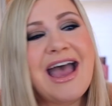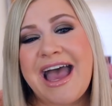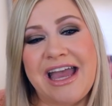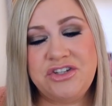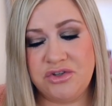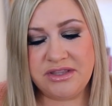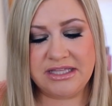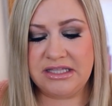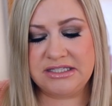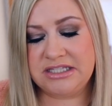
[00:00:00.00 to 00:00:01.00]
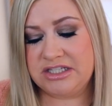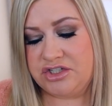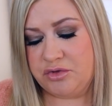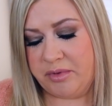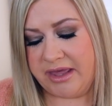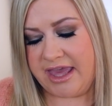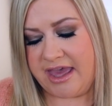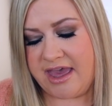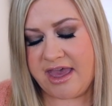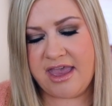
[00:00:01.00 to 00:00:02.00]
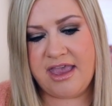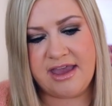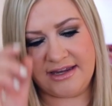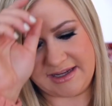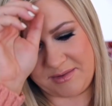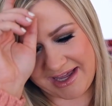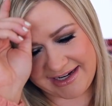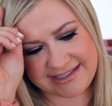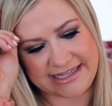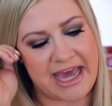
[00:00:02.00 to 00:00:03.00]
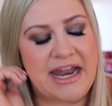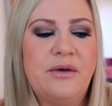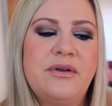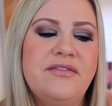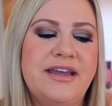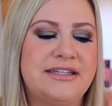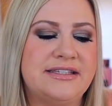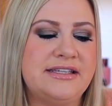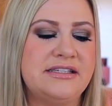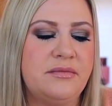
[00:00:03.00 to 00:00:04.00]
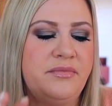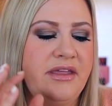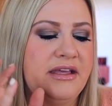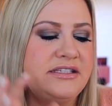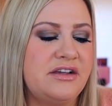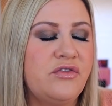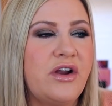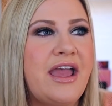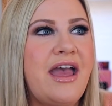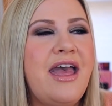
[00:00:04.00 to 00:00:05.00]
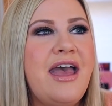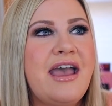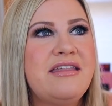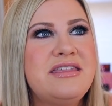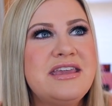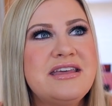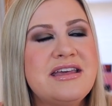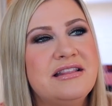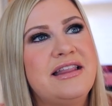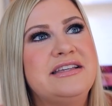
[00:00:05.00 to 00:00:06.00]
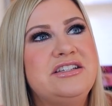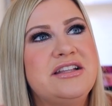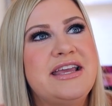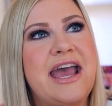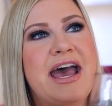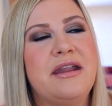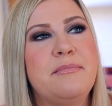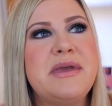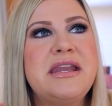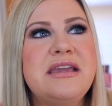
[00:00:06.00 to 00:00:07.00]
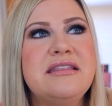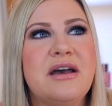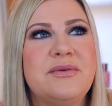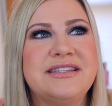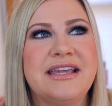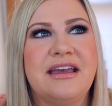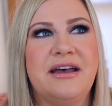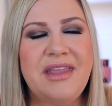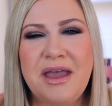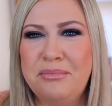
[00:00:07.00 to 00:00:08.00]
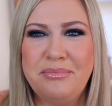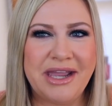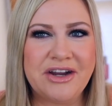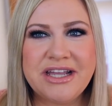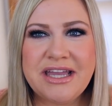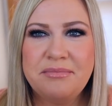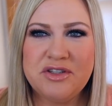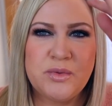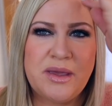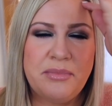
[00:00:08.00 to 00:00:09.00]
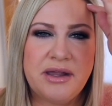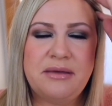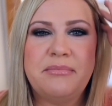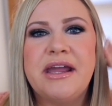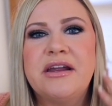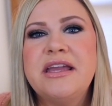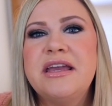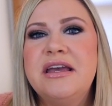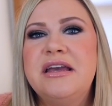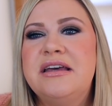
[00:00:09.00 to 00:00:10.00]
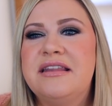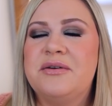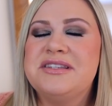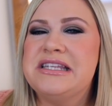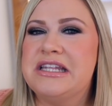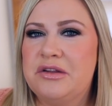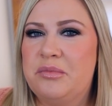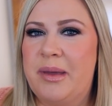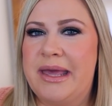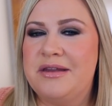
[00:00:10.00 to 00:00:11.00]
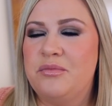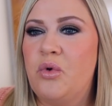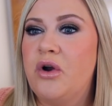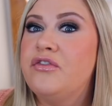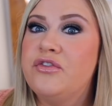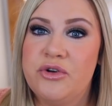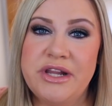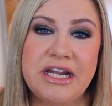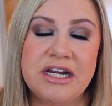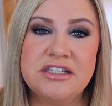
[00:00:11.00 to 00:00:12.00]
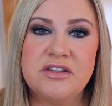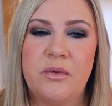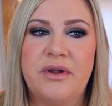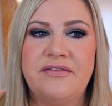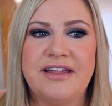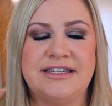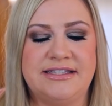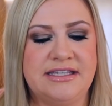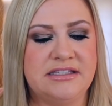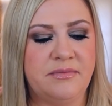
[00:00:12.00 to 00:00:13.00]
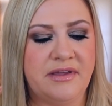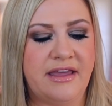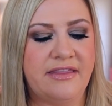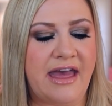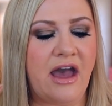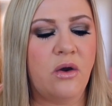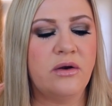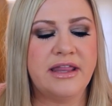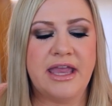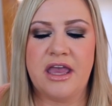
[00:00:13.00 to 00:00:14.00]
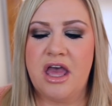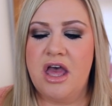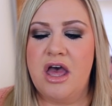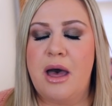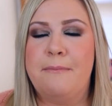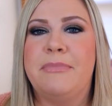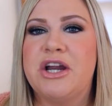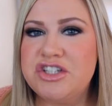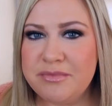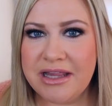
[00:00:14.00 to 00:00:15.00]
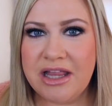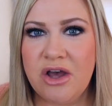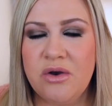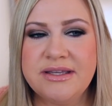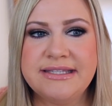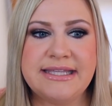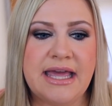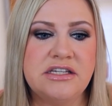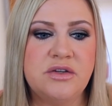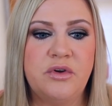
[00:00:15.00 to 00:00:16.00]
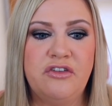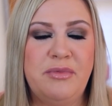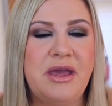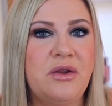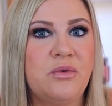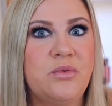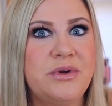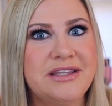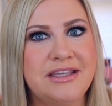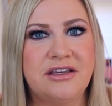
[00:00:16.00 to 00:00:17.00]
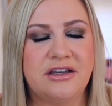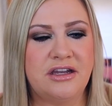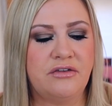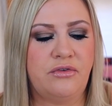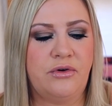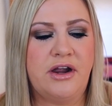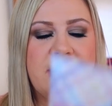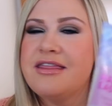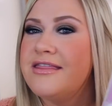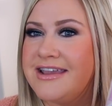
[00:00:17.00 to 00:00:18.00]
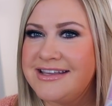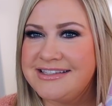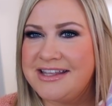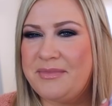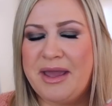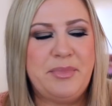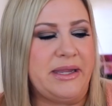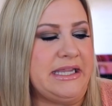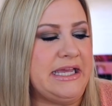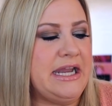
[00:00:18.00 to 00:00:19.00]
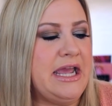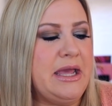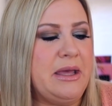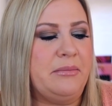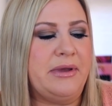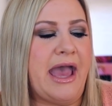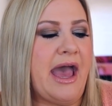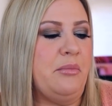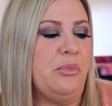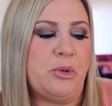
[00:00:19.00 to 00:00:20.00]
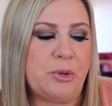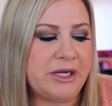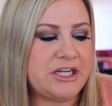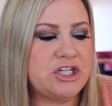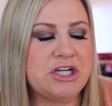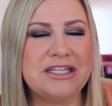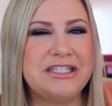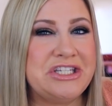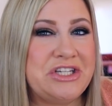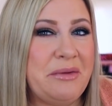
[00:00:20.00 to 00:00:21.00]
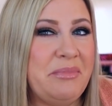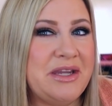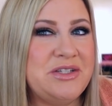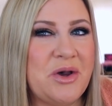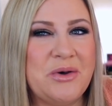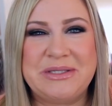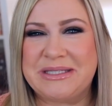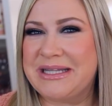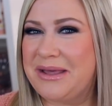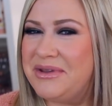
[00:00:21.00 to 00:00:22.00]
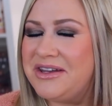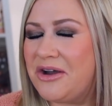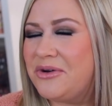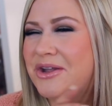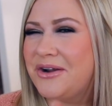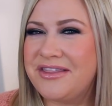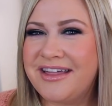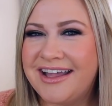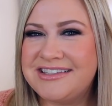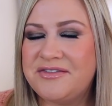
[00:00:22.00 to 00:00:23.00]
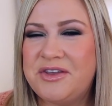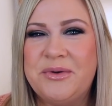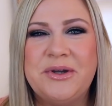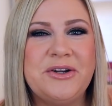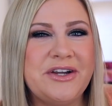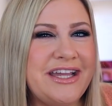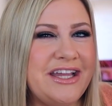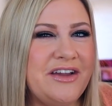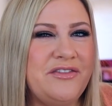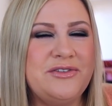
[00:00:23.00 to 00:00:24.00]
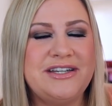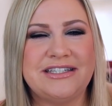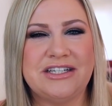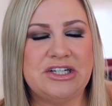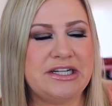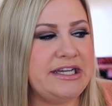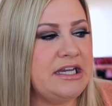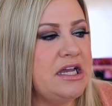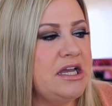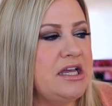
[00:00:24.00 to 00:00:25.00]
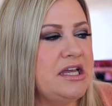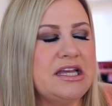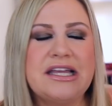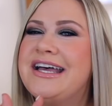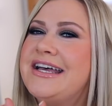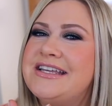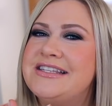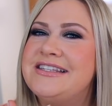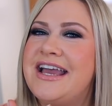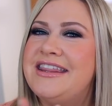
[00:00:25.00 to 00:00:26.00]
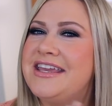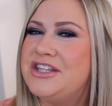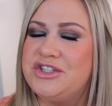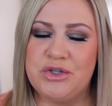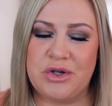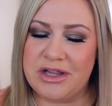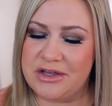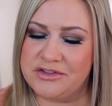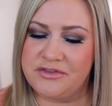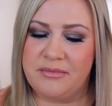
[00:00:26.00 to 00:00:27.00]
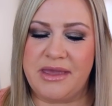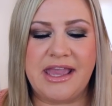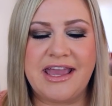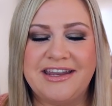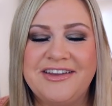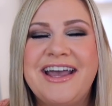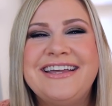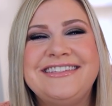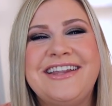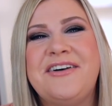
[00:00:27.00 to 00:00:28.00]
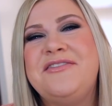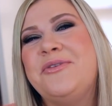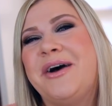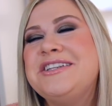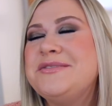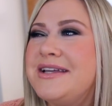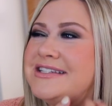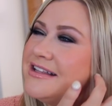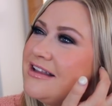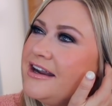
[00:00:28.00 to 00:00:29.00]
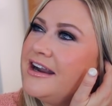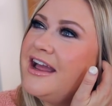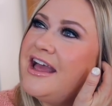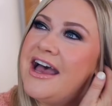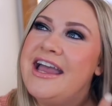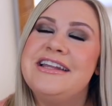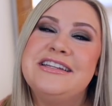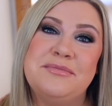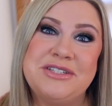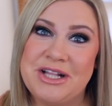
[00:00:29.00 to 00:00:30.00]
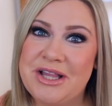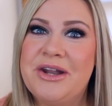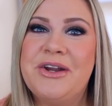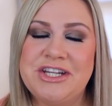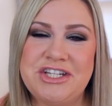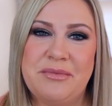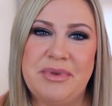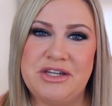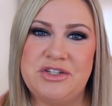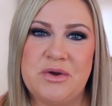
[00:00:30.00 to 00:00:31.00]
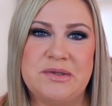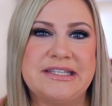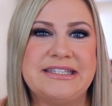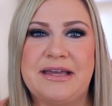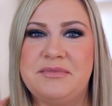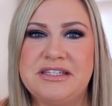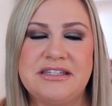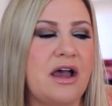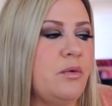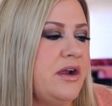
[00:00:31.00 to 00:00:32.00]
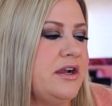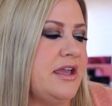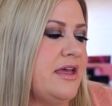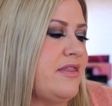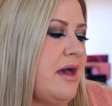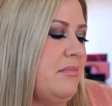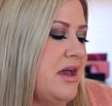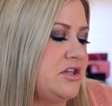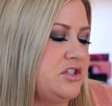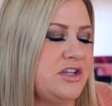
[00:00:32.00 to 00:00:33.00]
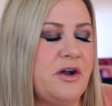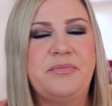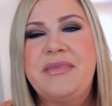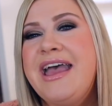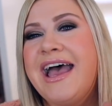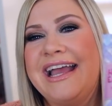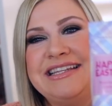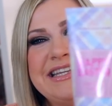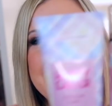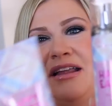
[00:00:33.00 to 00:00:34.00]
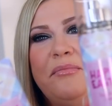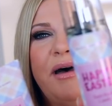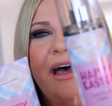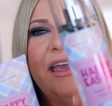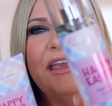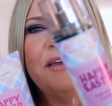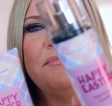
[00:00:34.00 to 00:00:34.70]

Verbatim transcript: I do think this is a duplicate and I'm kind of sad. I would have liked to see something different. I think last year they had a mini that was like a, a berry, a sweet bunny berry that was a little bit more fruitier. So I would have liked to see something like that or like a marshmallow scent would have been really good for this in my opinion. But yeah, I'm pretty sure this is champagne toast. Let me know your thoughts if you agree, if you disagree because I think it's too close for me. And you guys know if you watched my declutter, I ended up decluttering Champagne Toast because I'm just not wearing it that much. So I did end up buying a